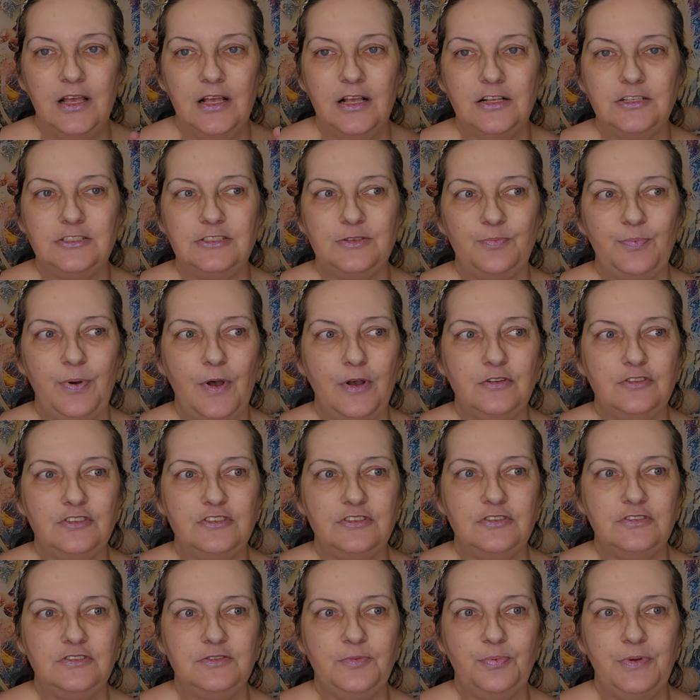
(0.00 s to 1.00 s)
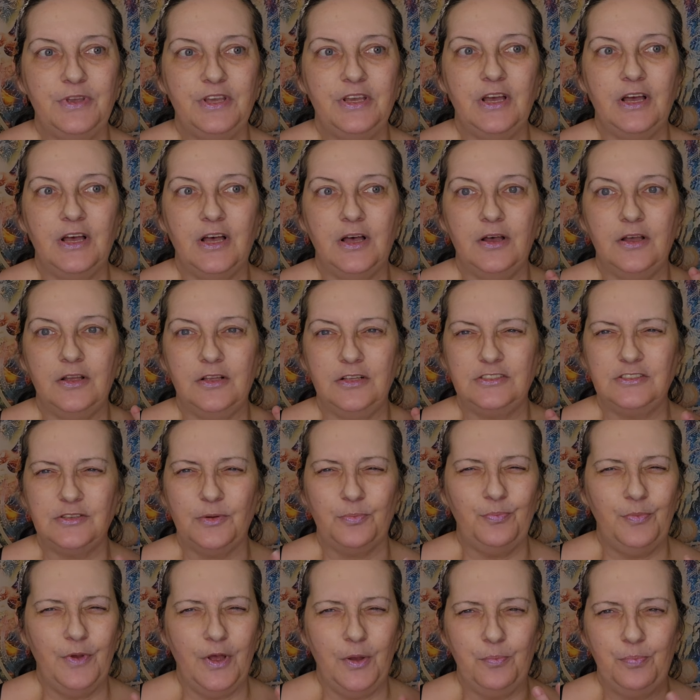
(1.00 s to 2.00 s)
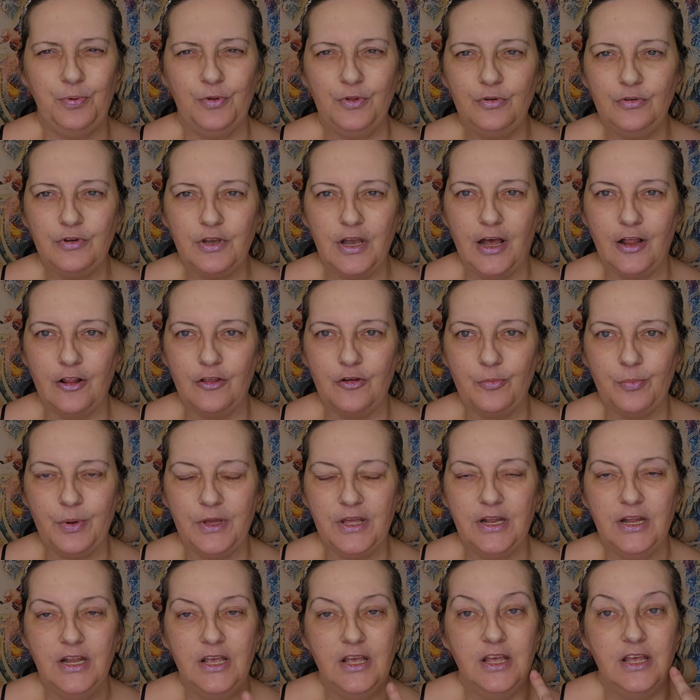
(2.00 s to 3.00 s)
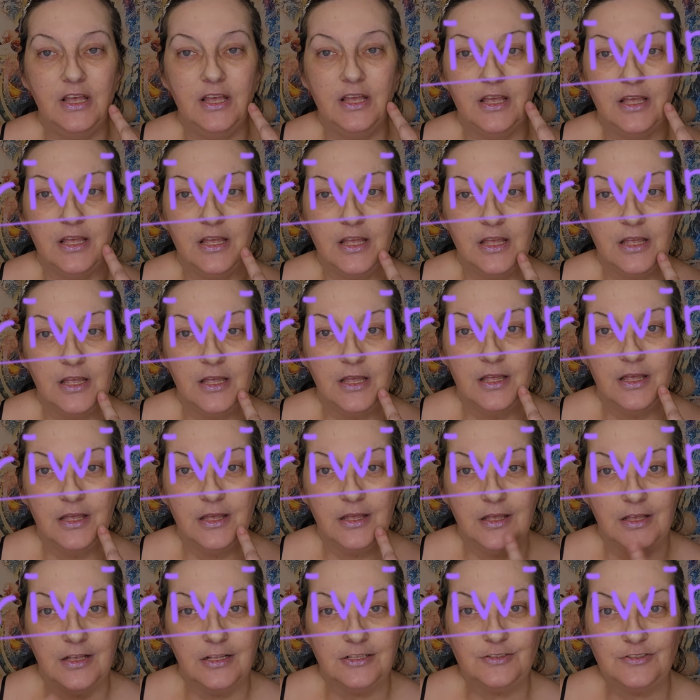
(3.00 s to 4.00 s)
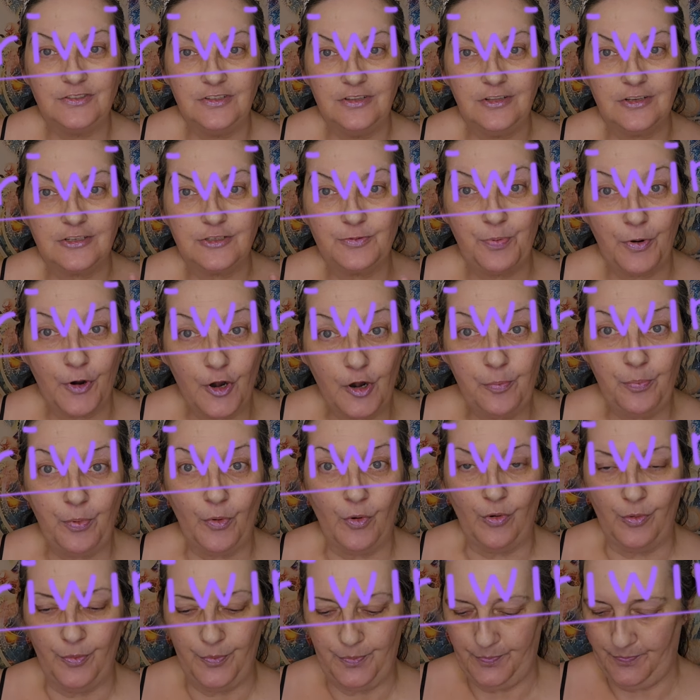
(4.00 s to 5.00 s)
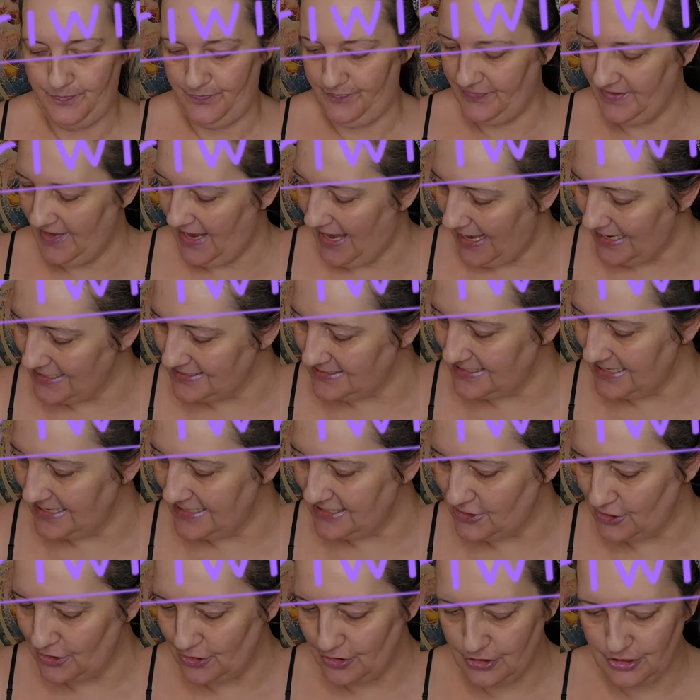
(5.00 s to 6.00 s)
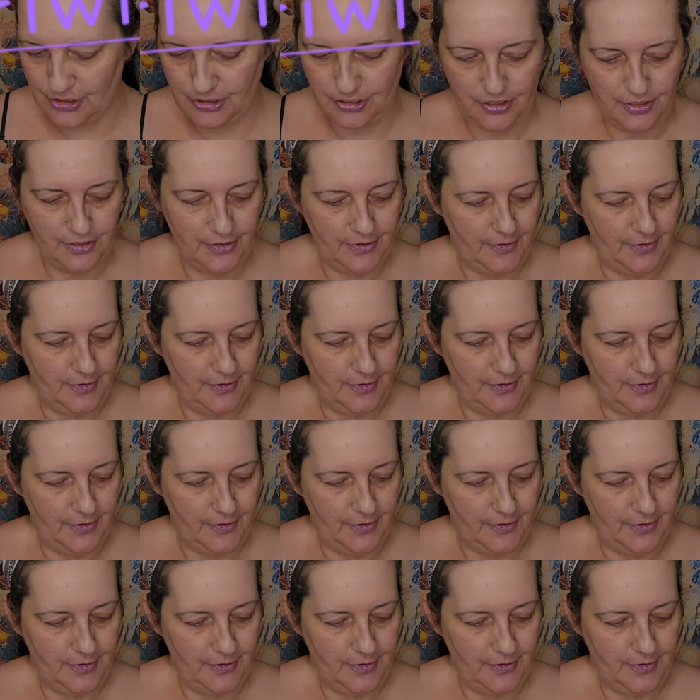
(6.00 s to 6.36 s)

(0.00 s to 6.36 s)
It's supposed to be a it's a, a blue color, but it looks purple. Hi, sisters.